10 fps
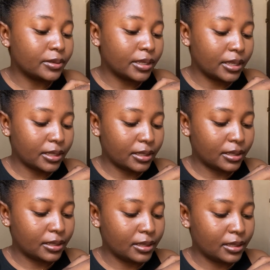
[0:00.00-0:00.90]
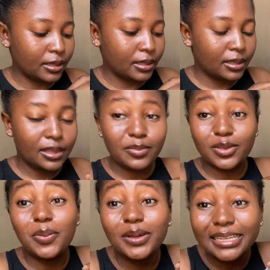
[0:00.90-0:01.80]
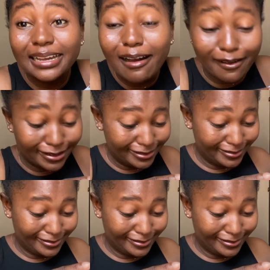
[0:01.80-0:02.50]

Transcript: Okay, let me put the card.